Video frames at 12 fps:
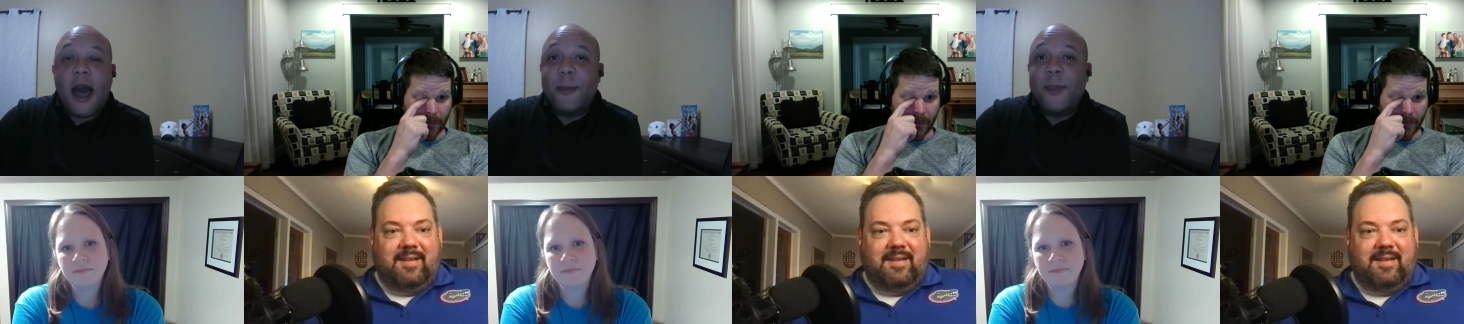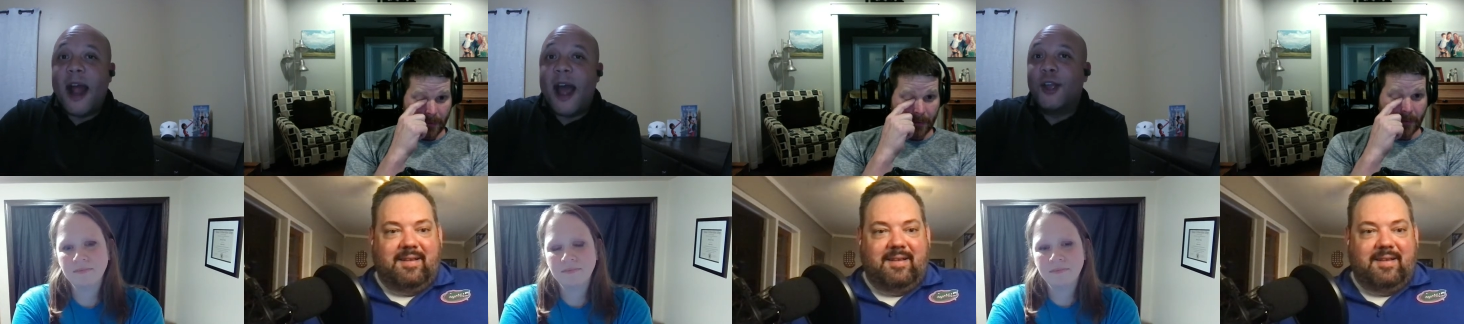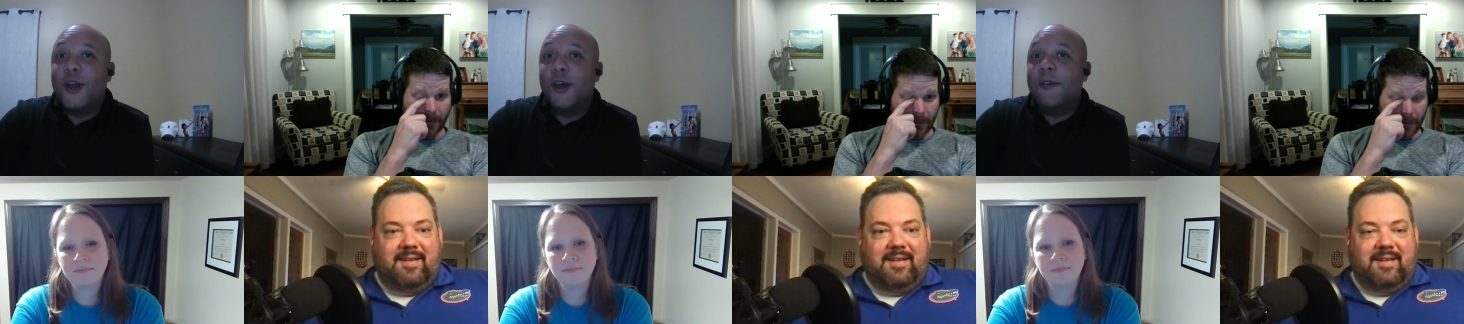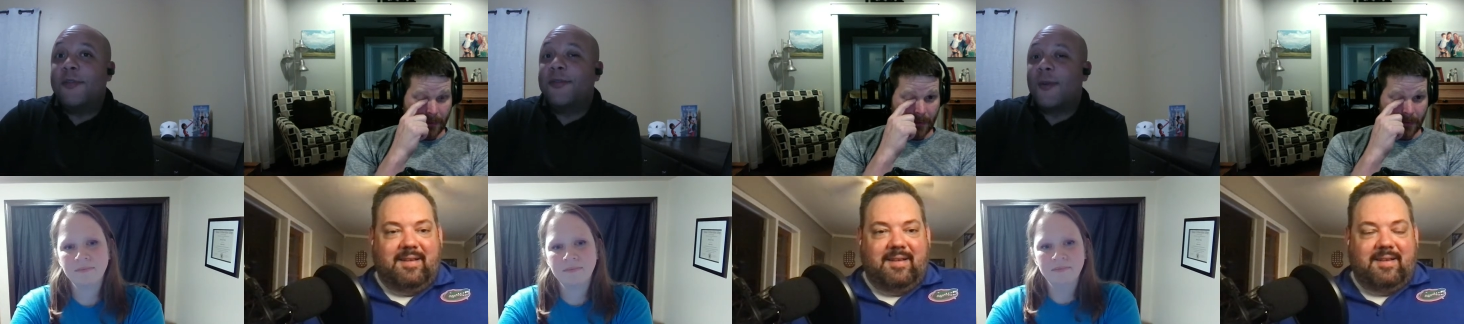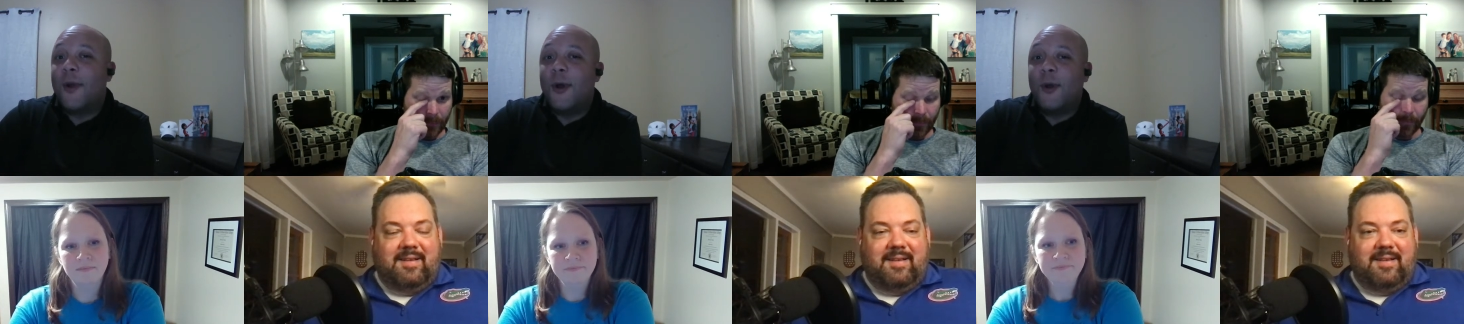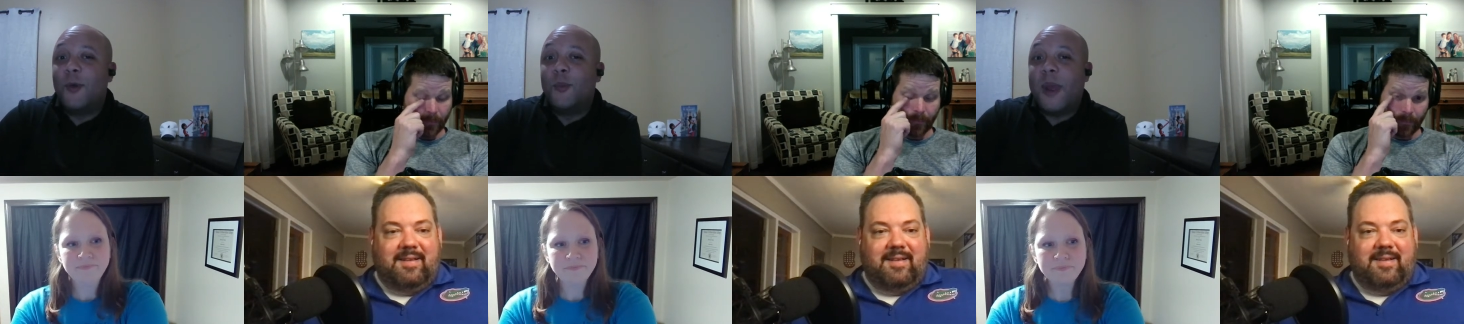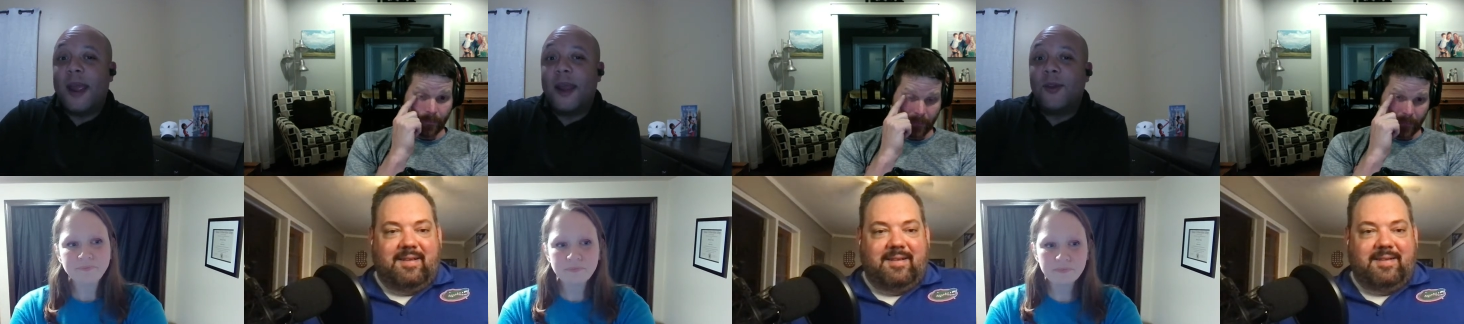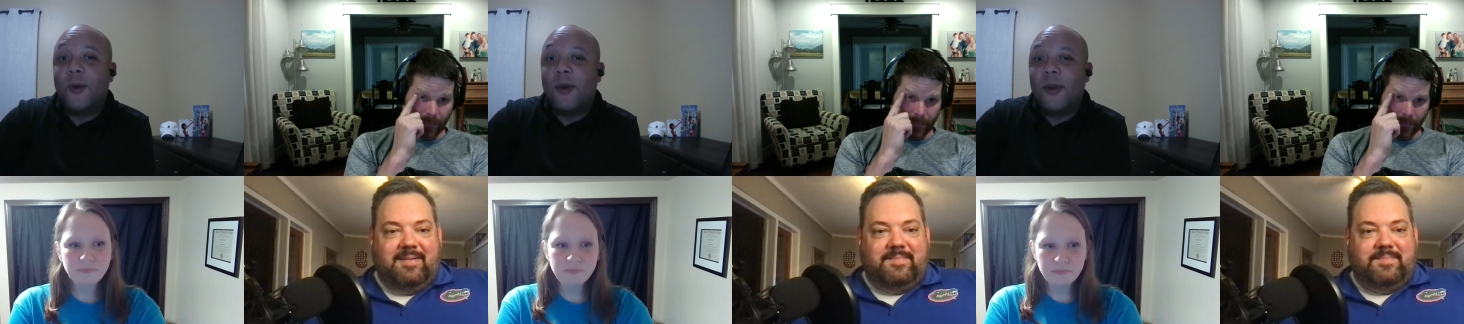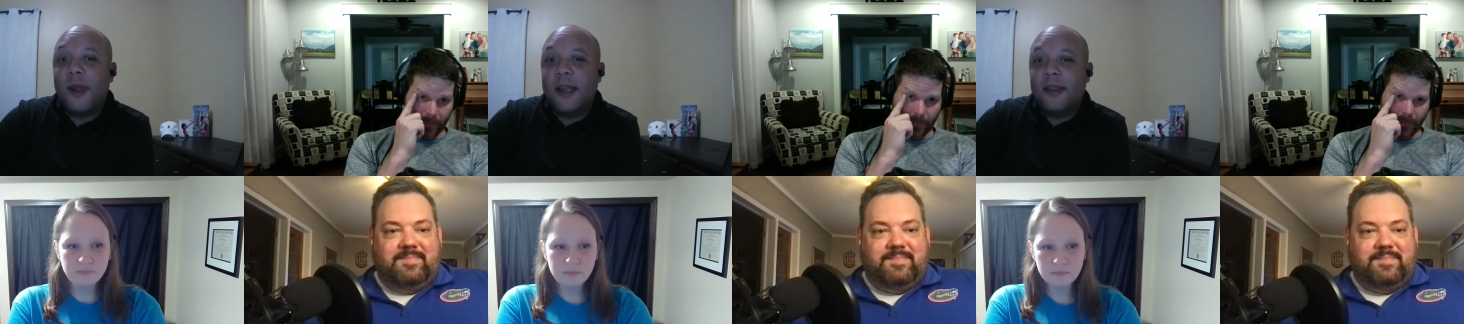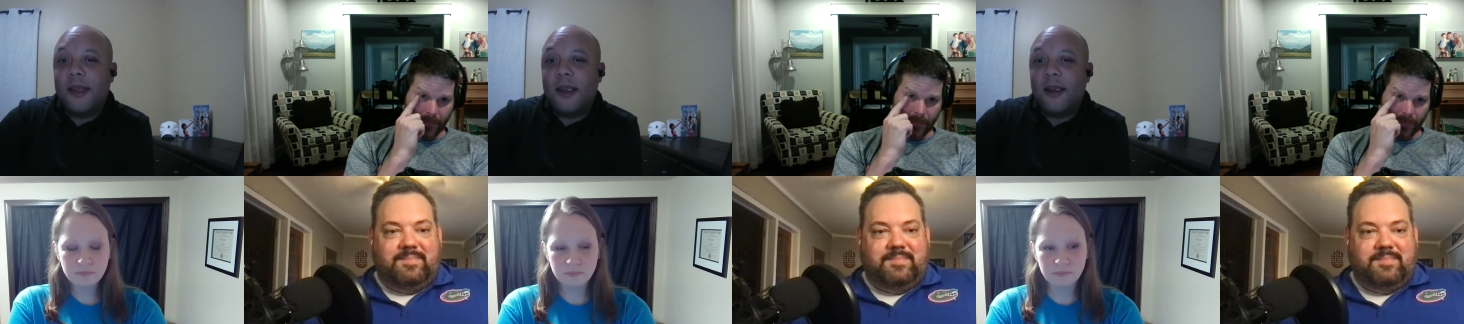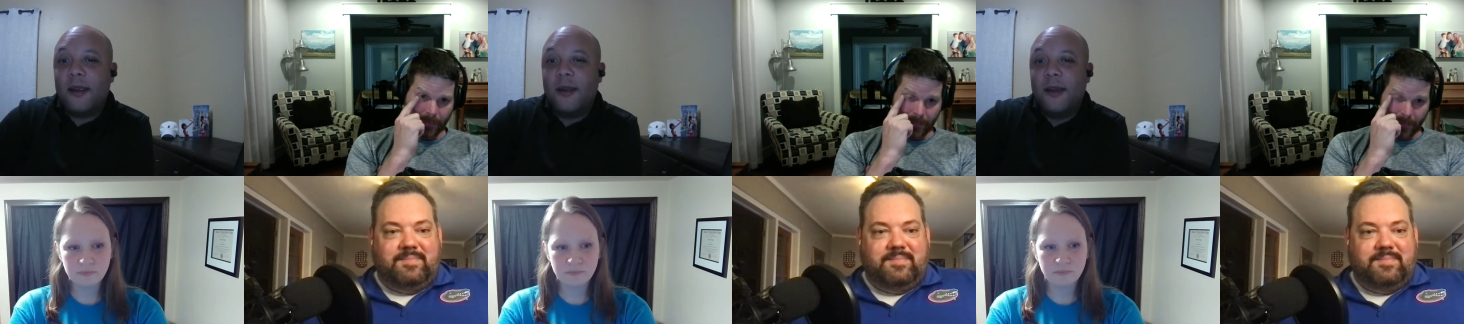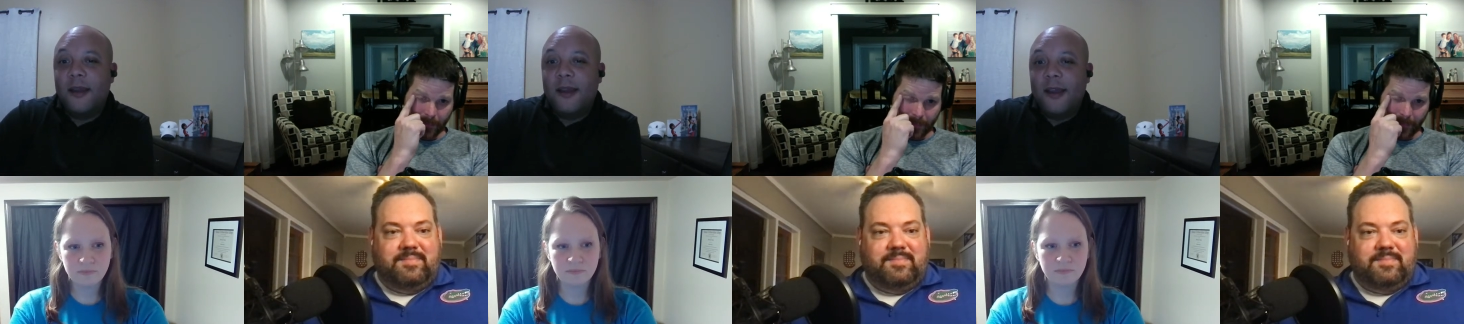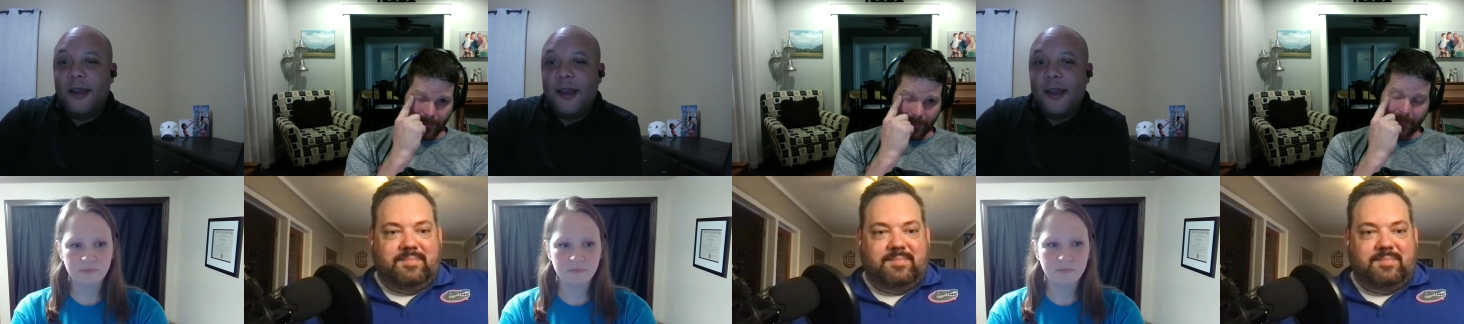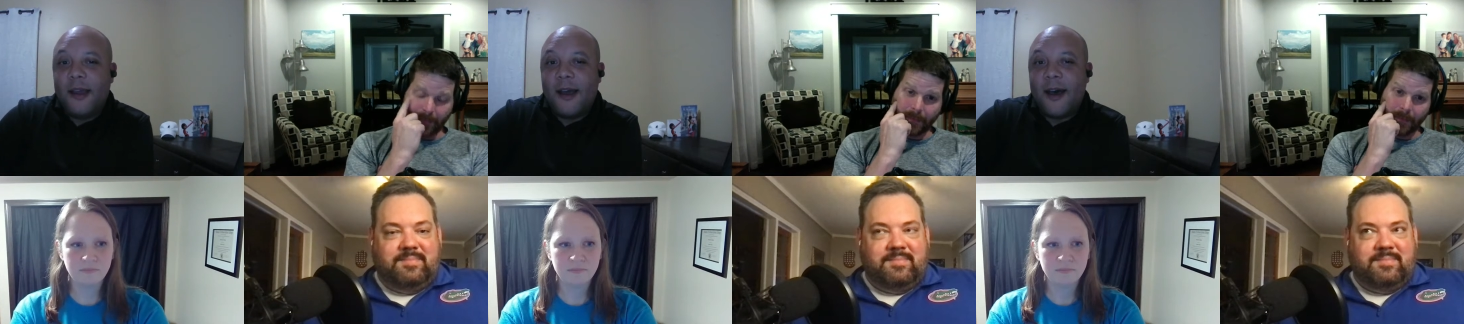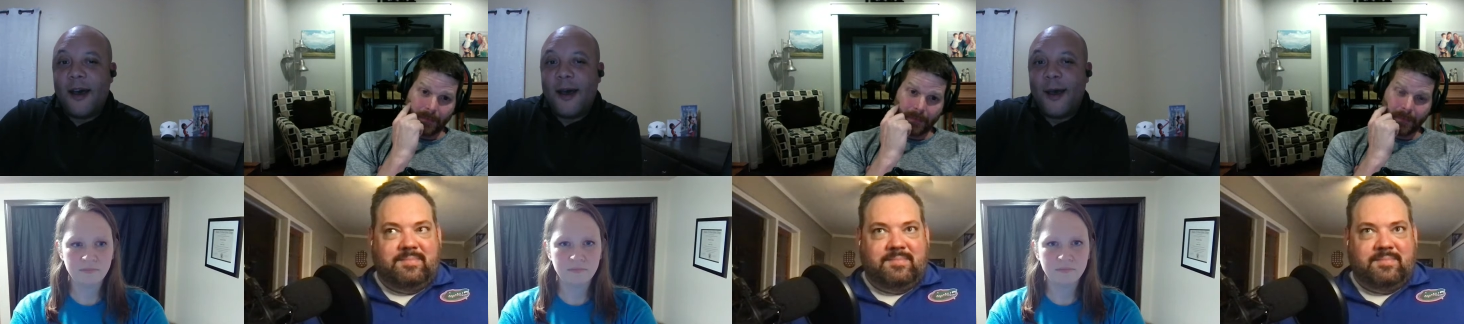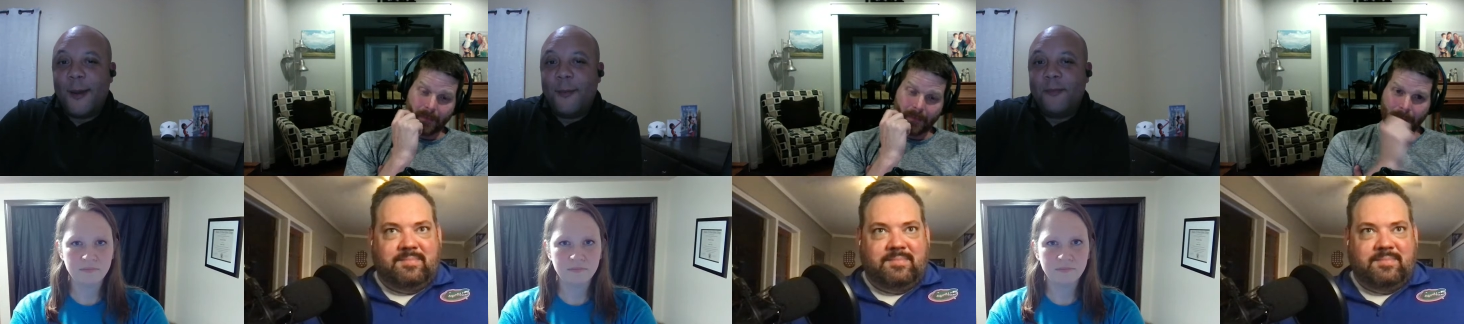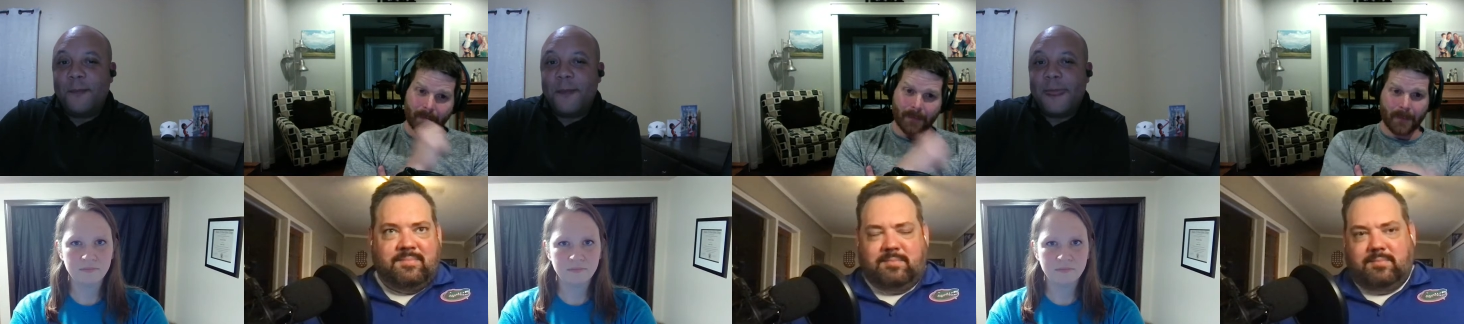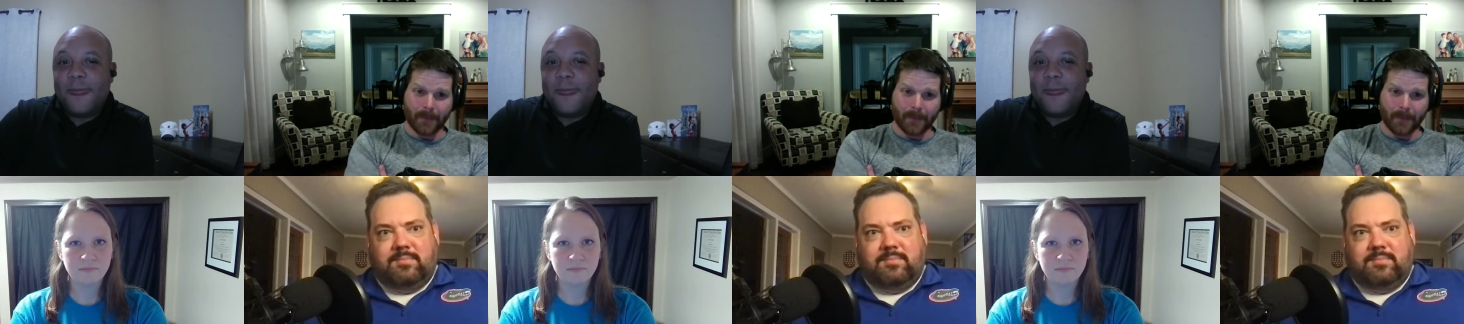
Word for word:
Speaker 1: I mean, I could have thrown Pandora in there, um,